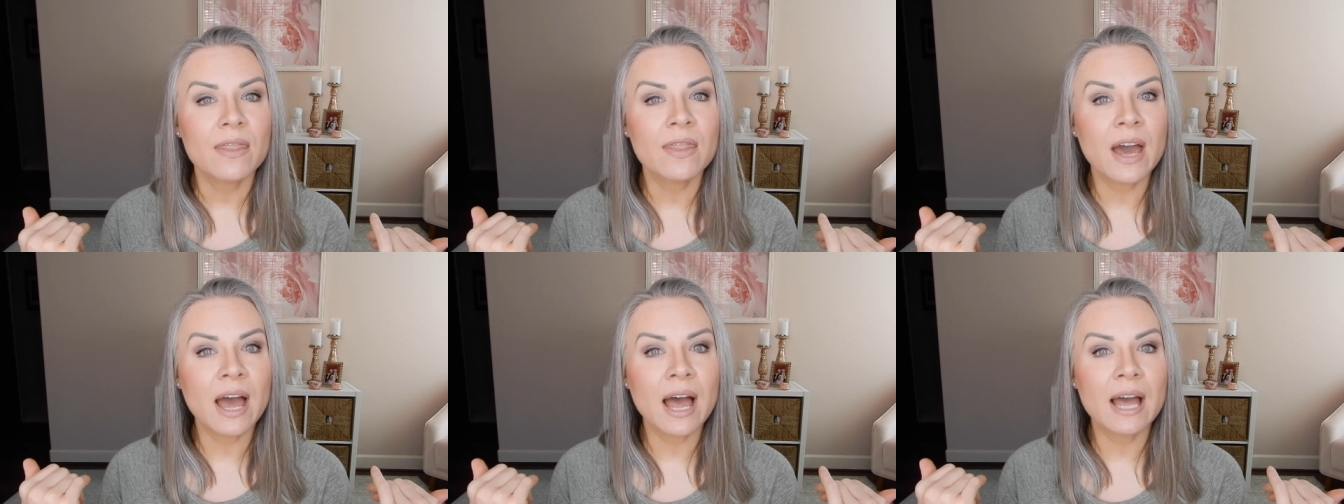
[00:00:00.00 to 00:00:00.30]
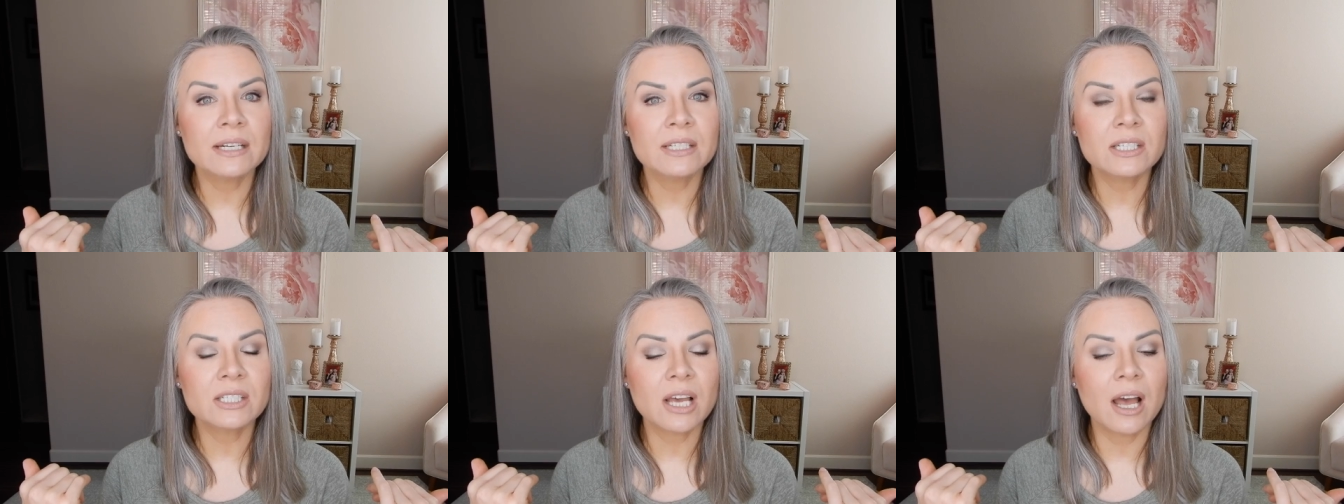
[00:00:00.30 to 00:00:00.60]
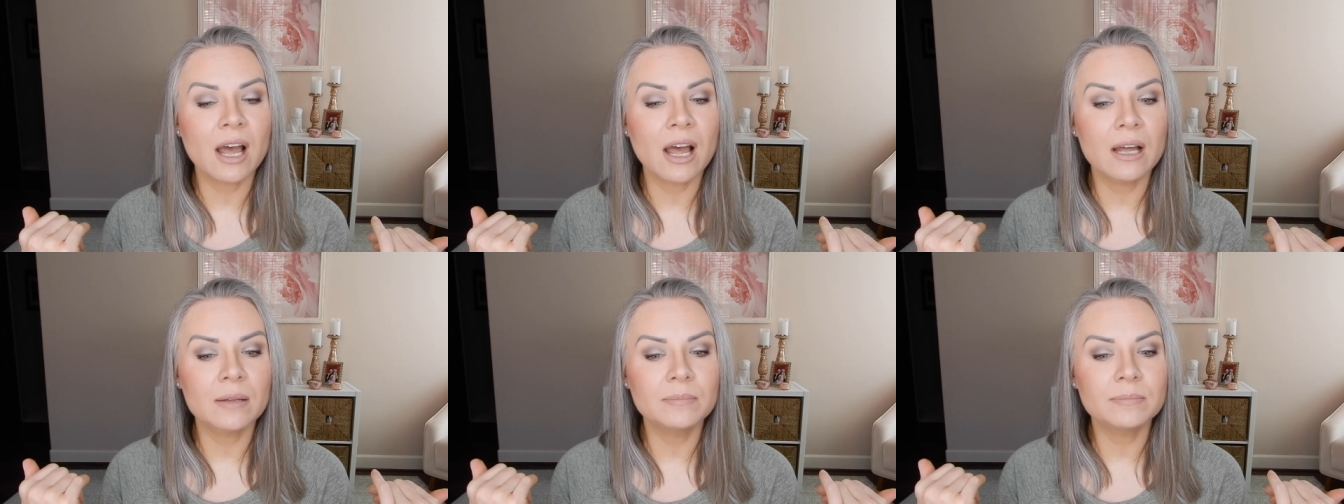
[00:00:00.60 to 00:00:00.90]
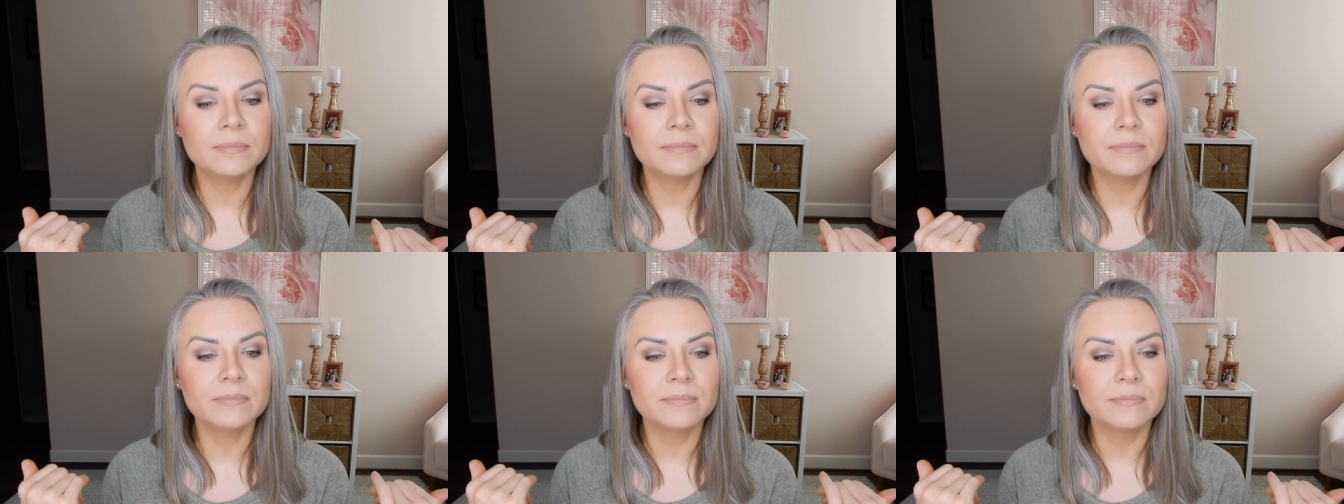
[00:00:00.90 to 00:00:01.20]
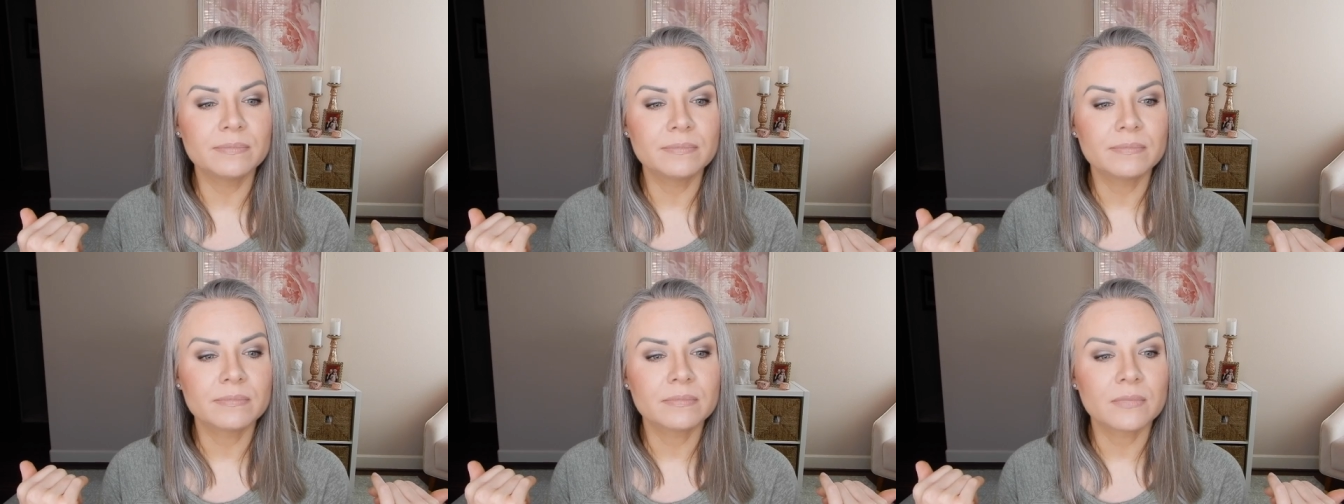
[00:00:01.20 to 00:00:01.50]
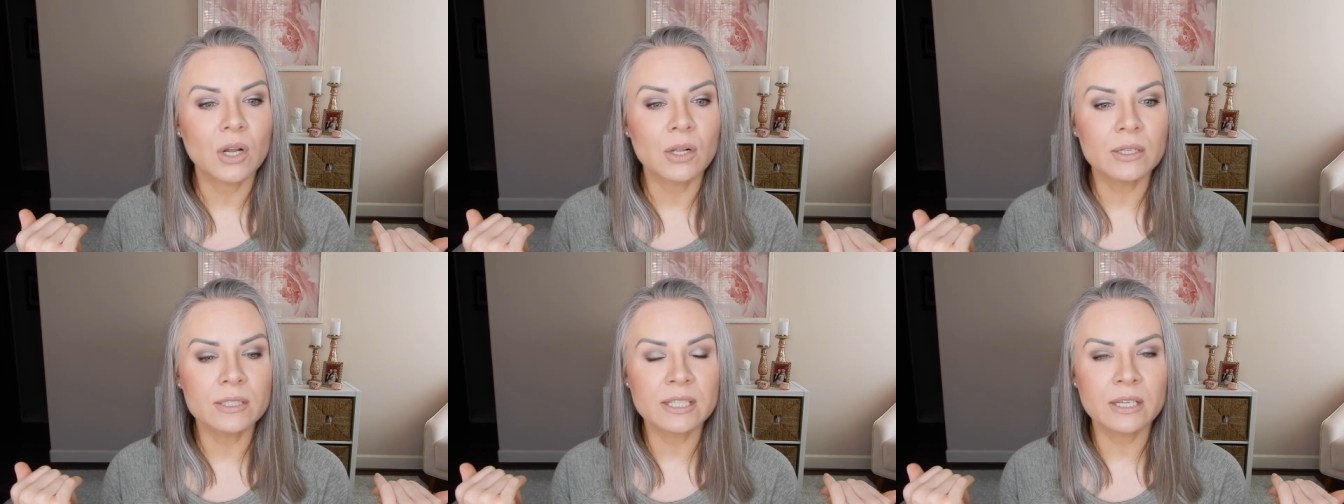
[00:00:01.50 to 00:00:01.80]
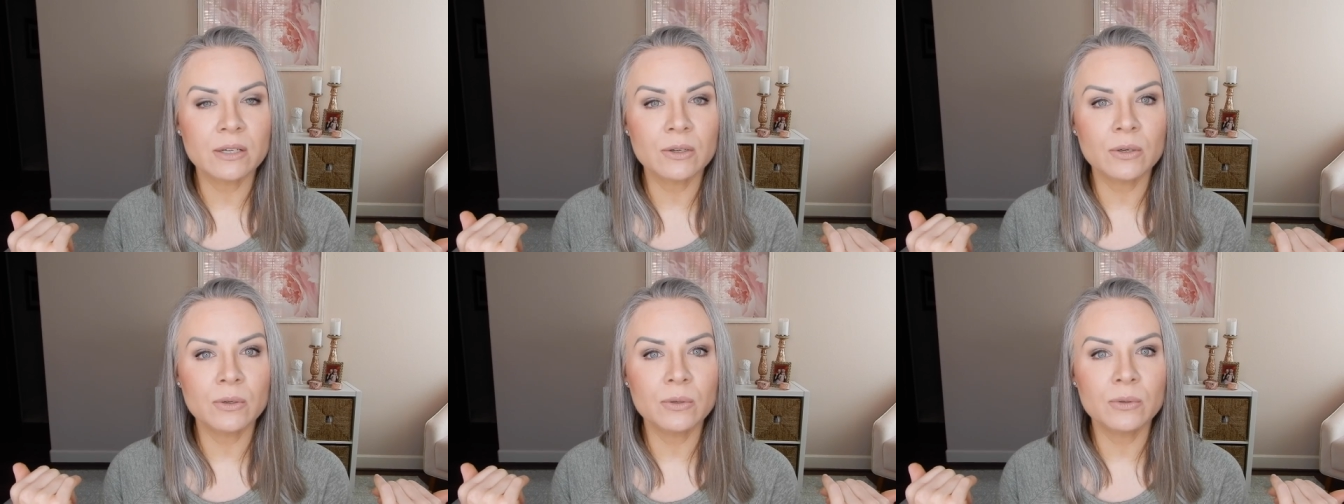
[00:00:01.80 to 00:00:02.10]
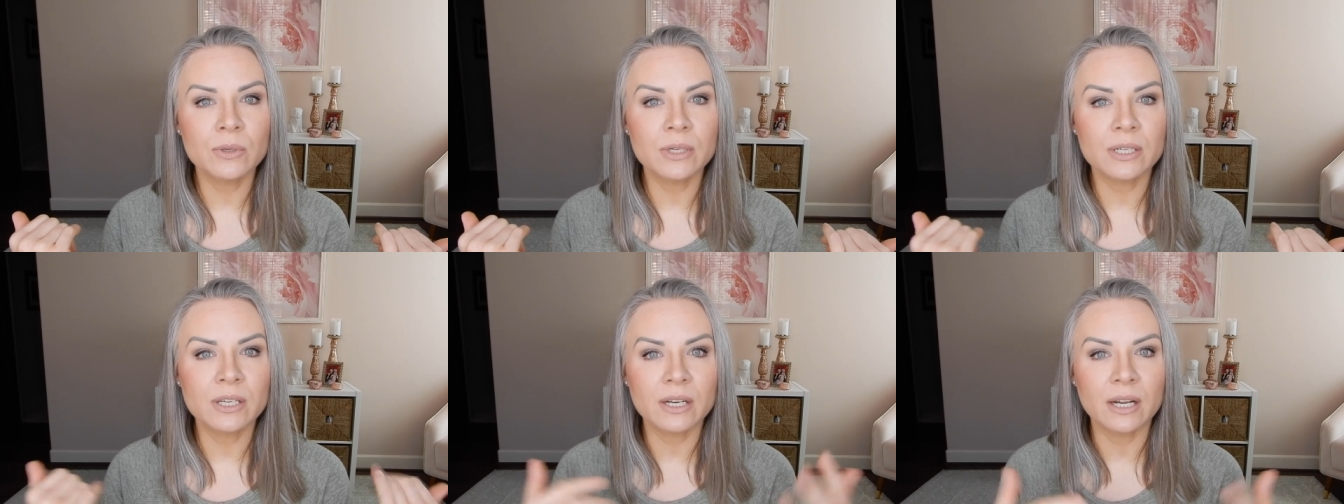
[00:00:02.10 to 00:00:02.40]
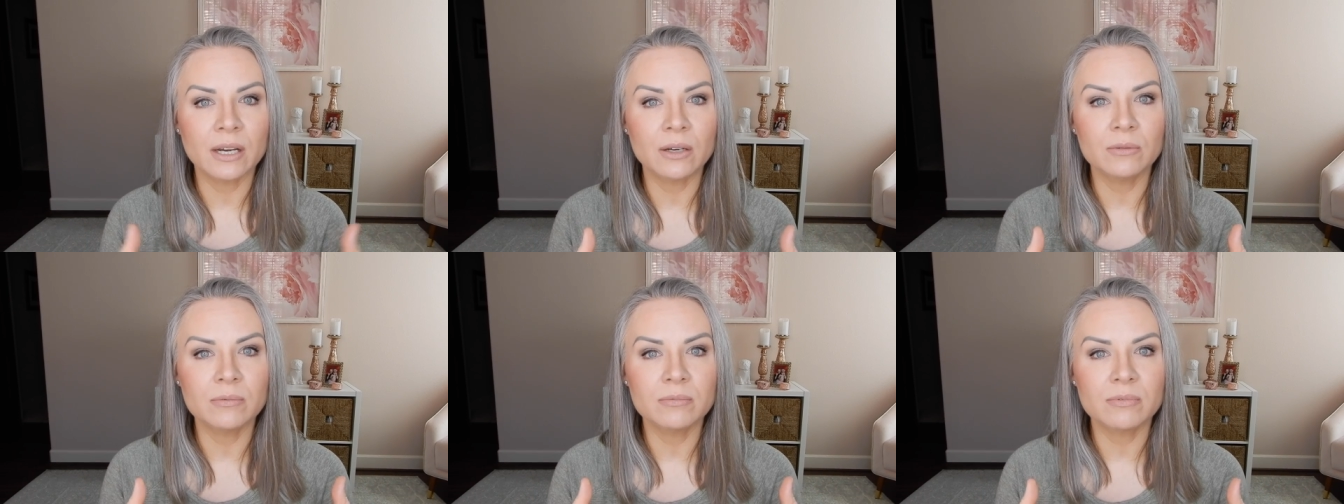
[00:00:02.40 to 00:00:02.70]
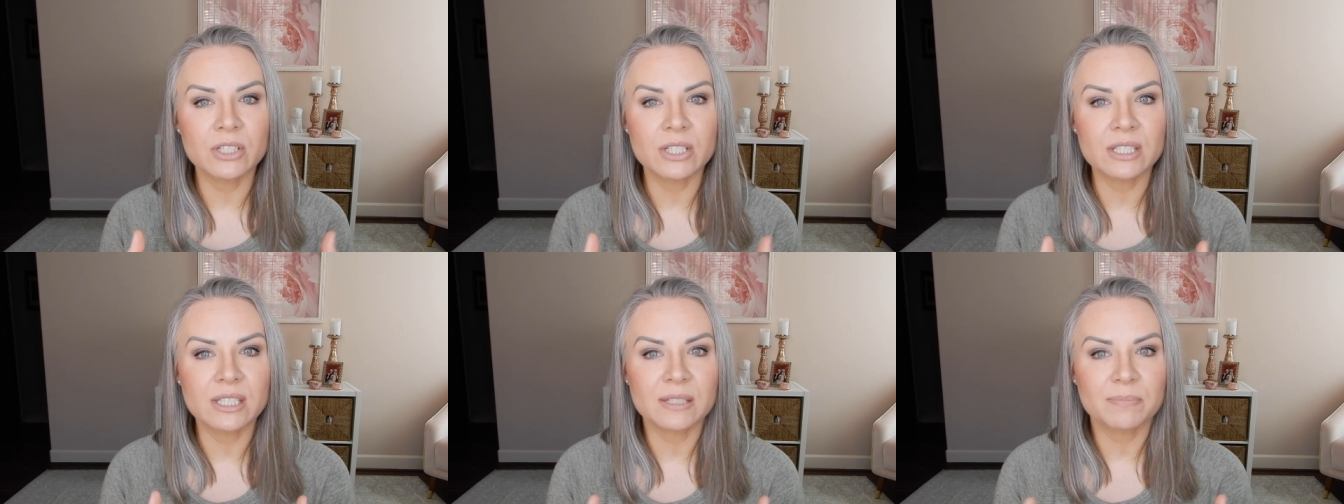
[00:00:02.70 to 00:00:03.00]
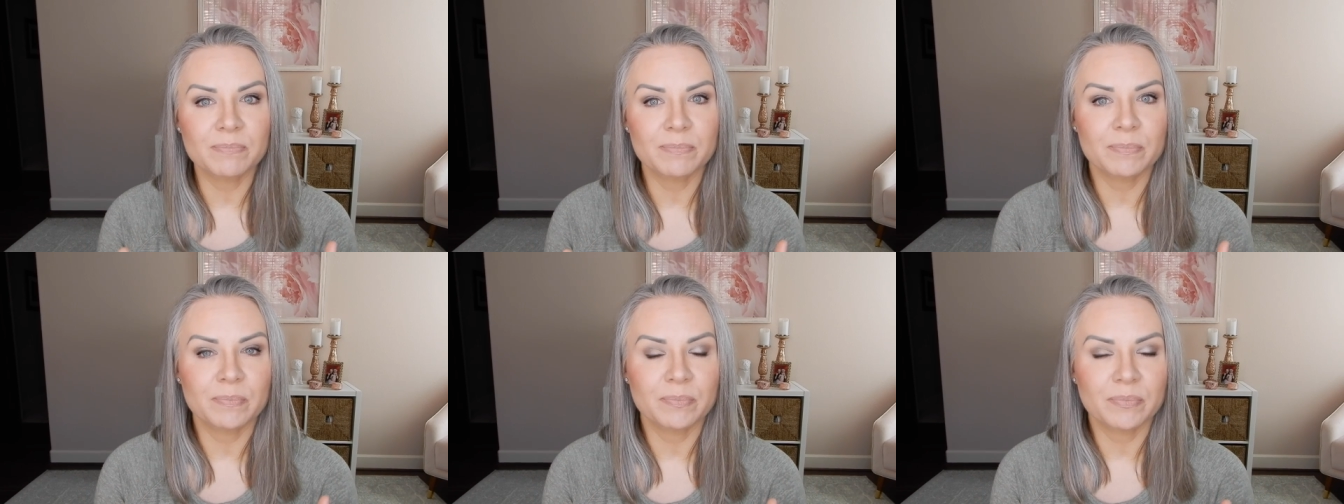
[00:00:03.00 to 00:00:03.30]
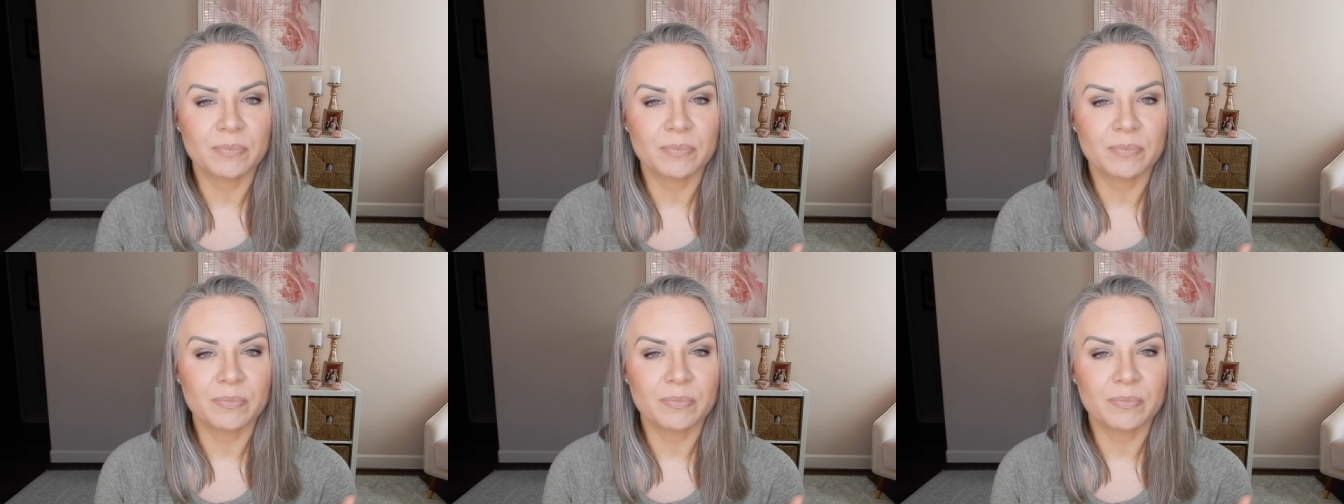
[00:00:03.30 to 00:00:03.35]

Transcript: that um, also, you know, just